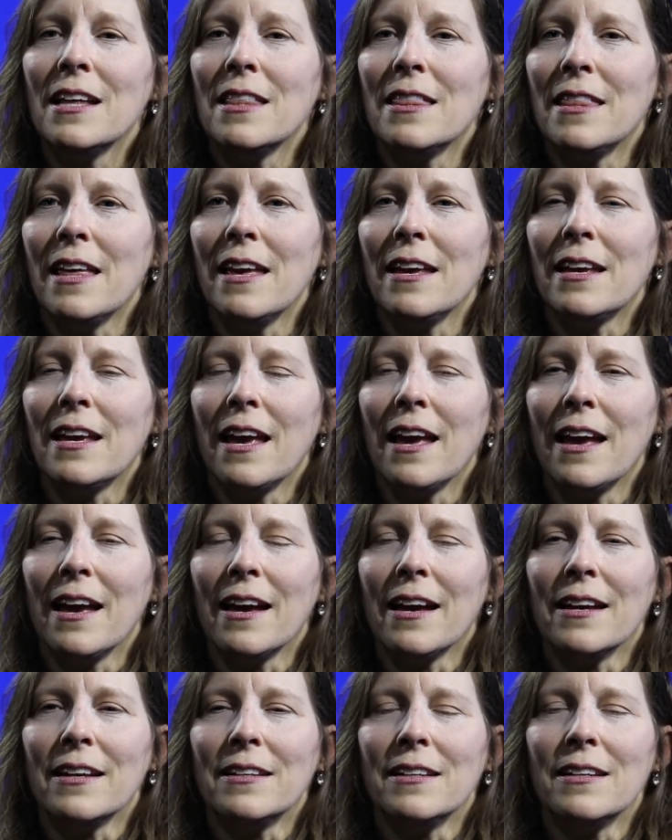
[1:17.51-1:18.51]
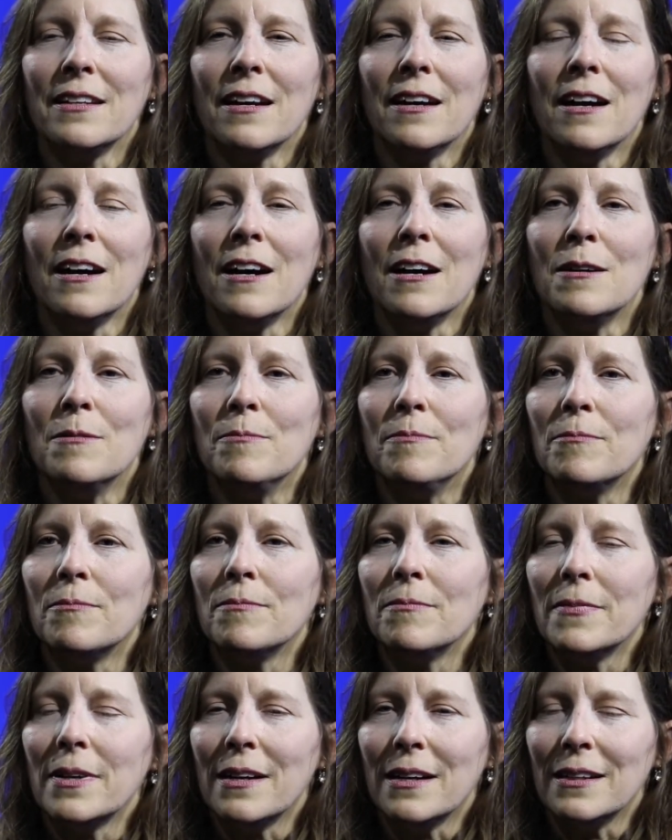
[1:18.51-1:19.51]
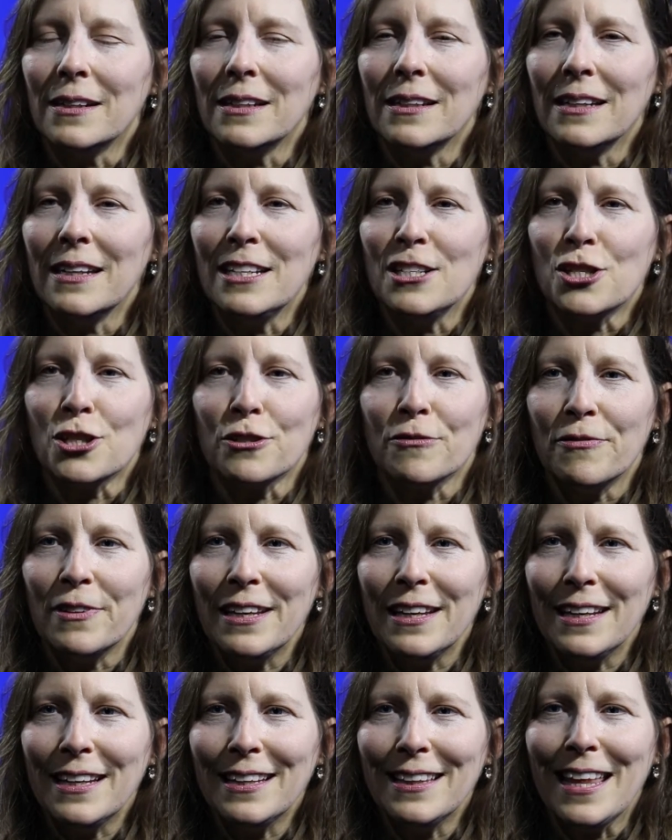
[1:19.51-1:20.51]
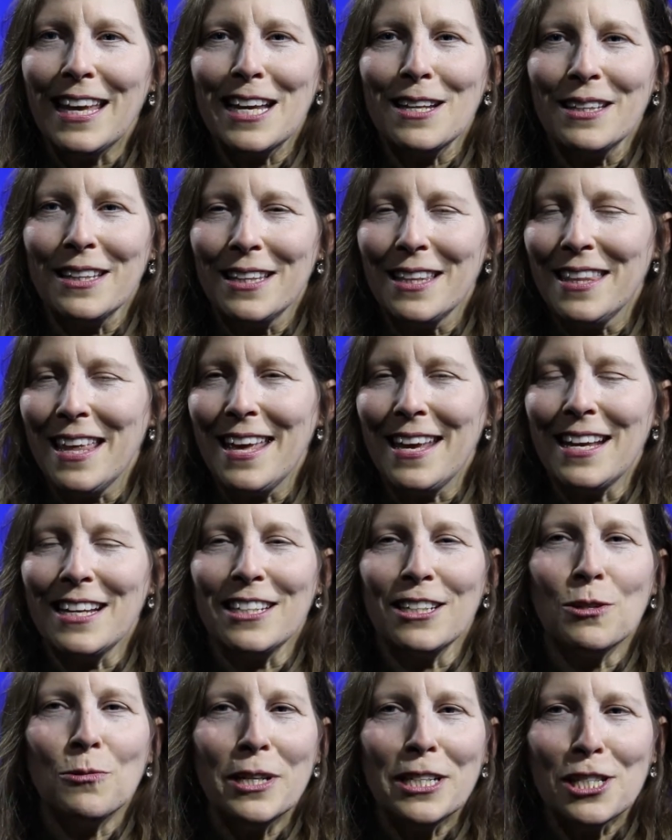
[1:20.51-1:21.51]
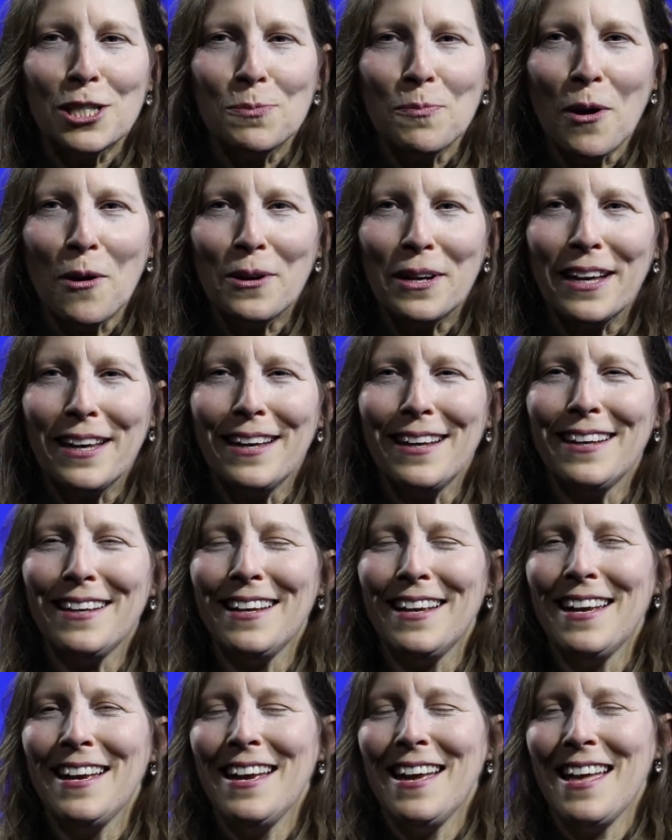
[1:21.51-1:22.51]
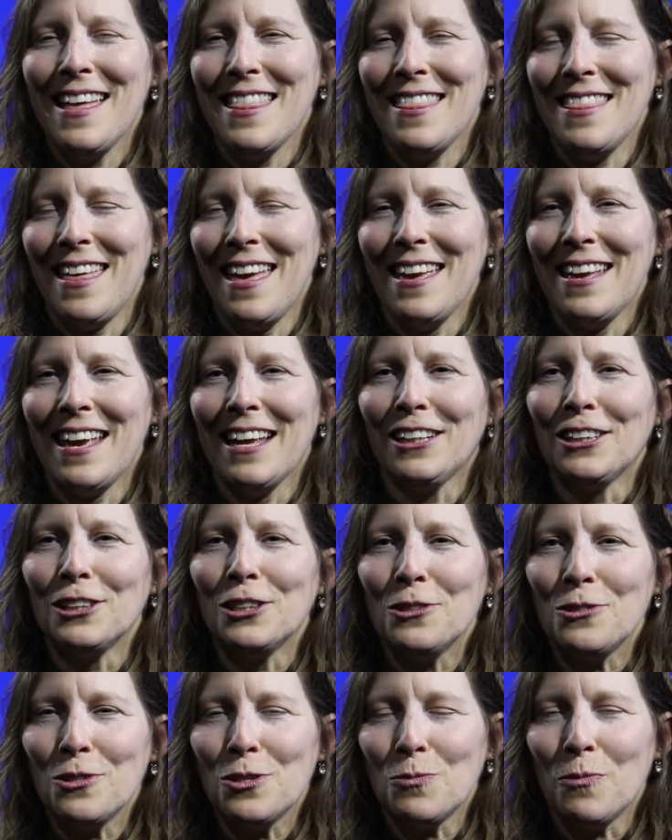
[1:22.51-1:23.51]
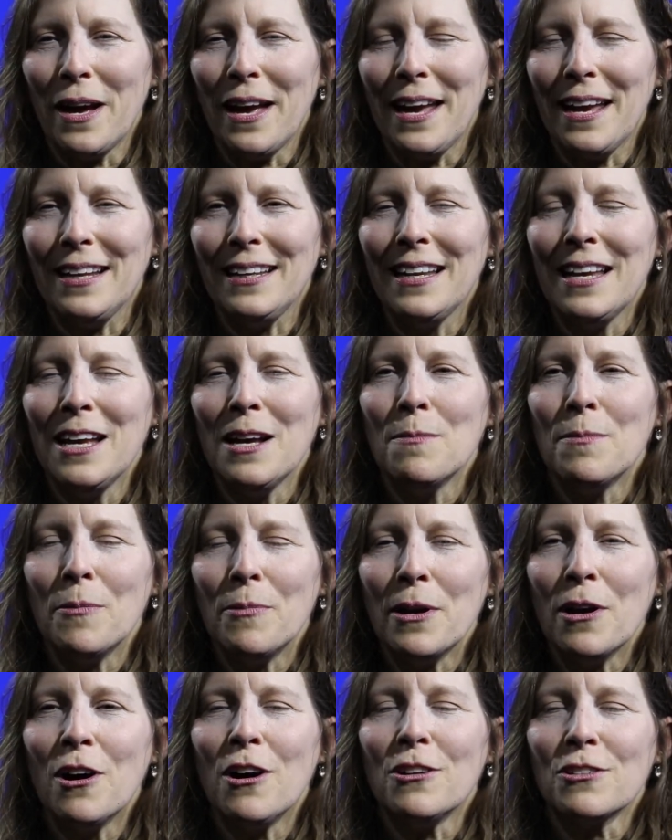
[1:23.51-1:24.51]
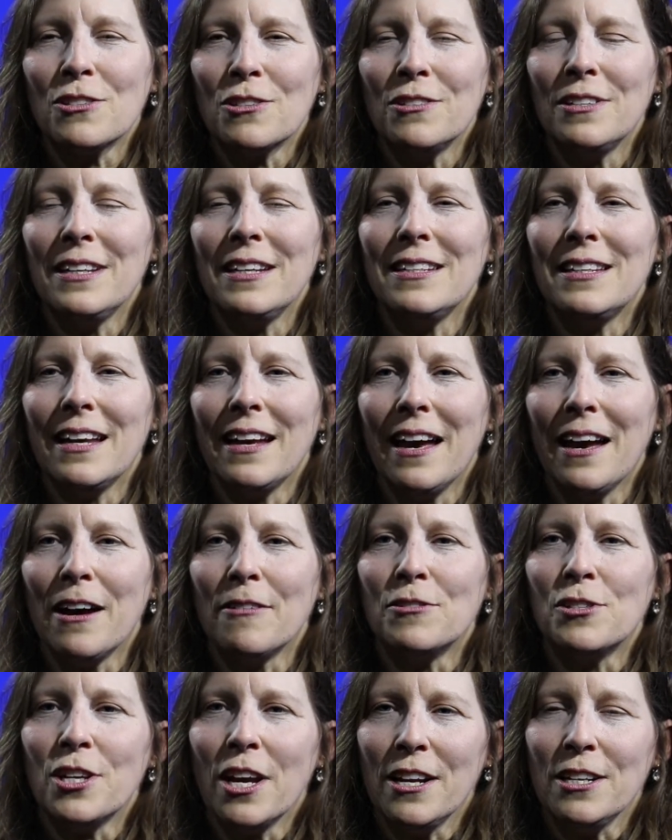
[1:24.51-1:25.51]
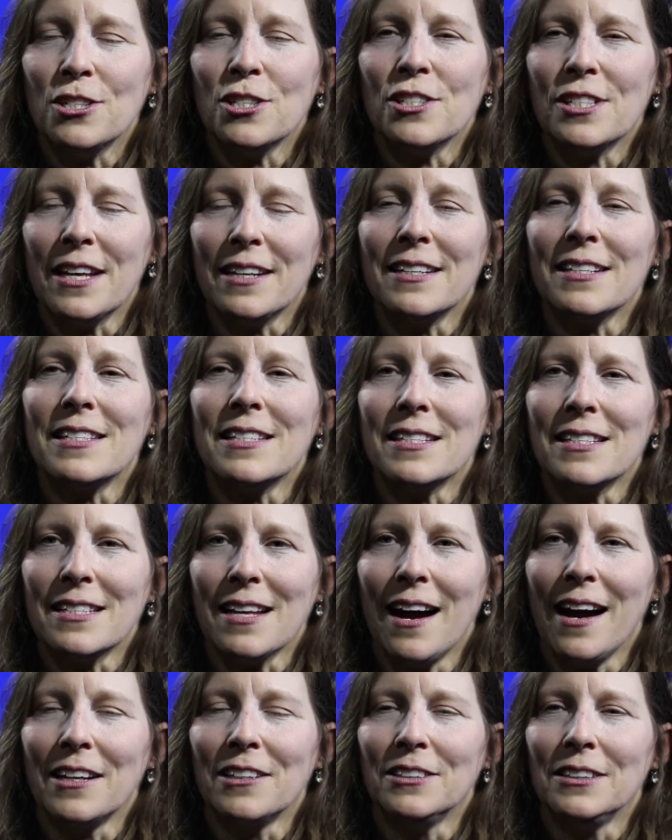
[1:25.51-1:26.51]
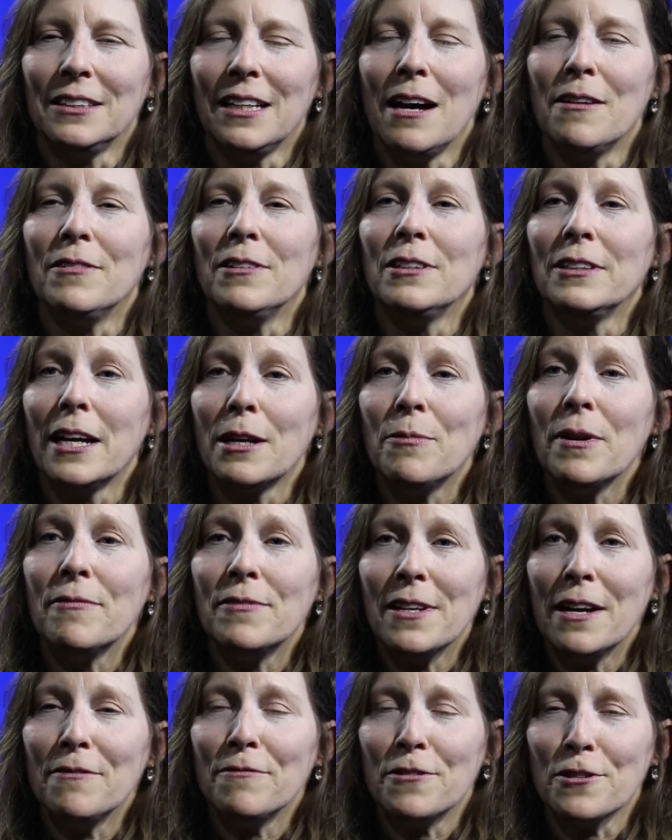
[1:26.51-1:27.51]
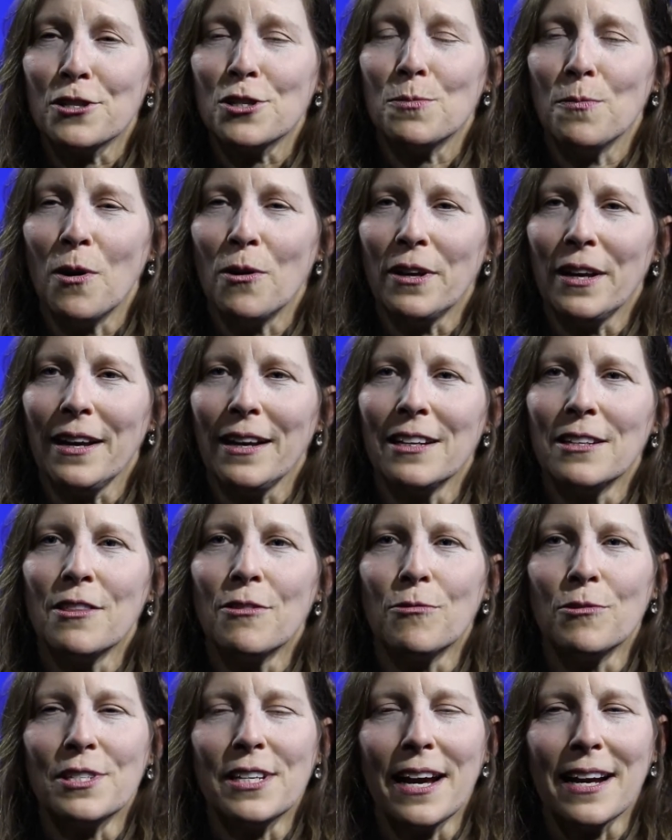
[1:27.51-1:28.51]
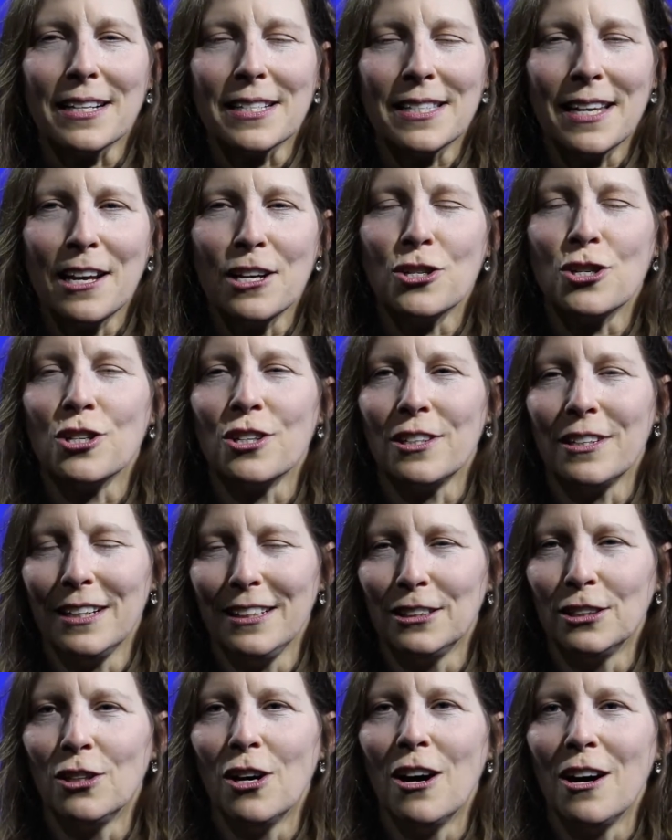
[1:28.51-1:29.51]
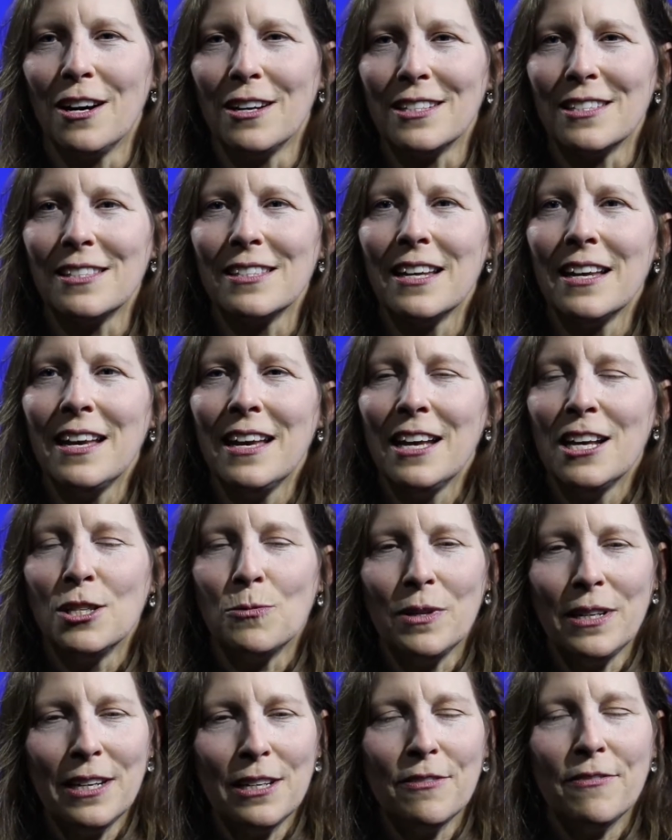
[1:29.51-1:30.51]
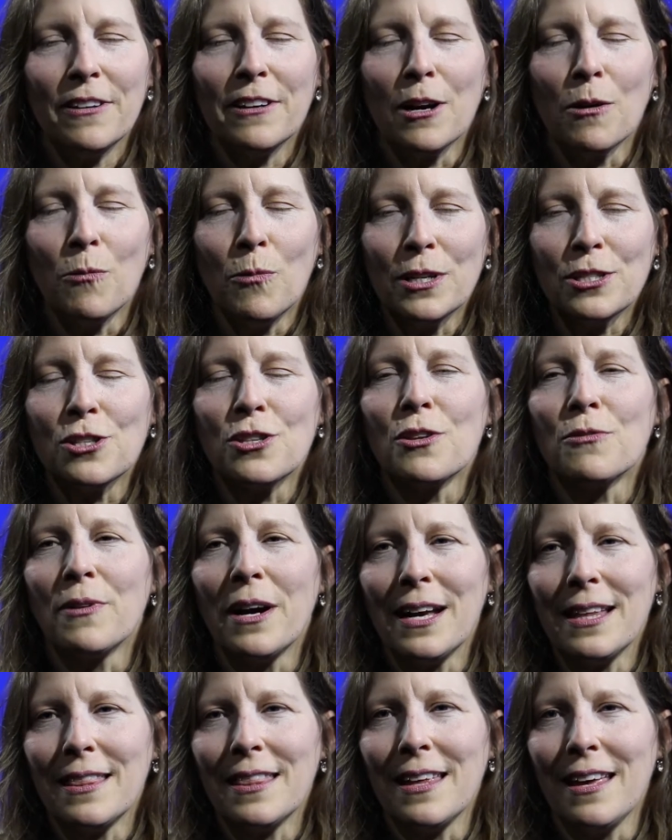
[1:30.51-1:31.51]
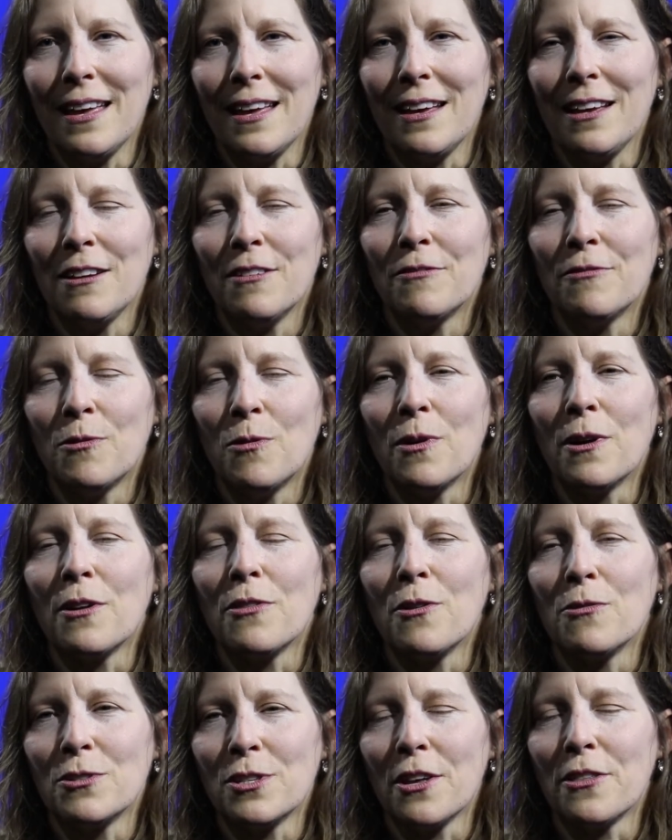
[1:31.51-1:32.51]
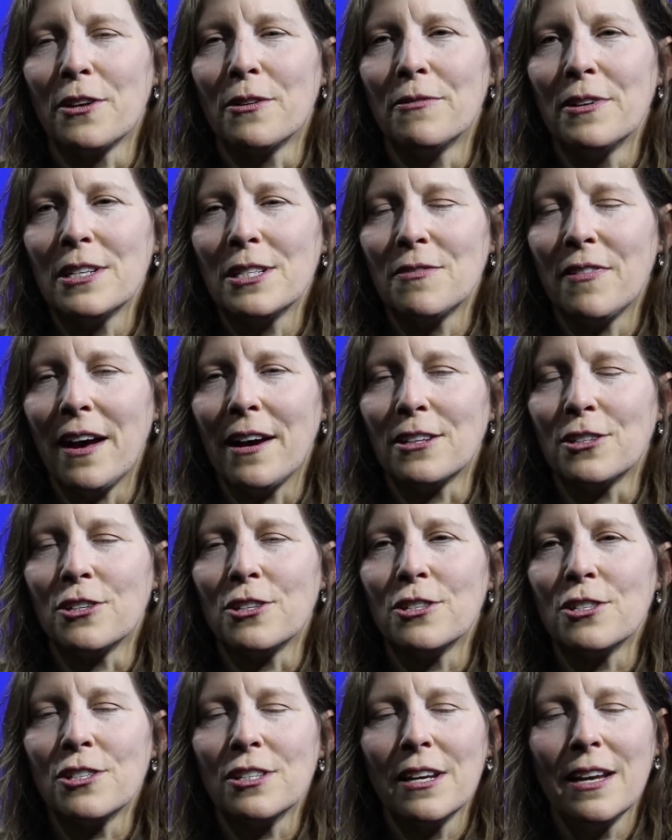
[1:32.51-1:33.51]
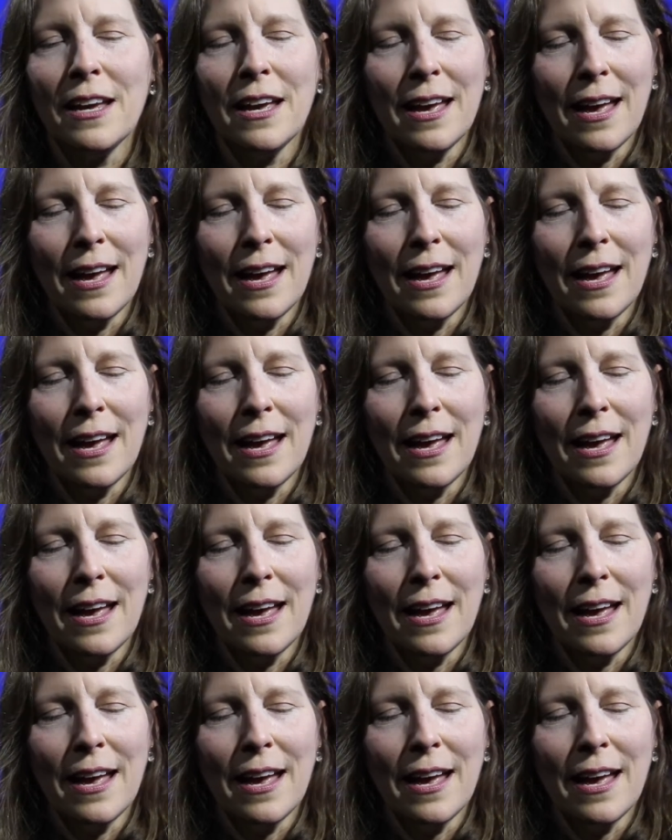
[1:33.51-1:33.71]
they can um, uh, intervene, they can, they can quit smoking, they can lose weight, but we also need to have changes at a societal level, like we've done for smoking through taxation and laws. So we need to figure out what's the right thing for those other risk factors.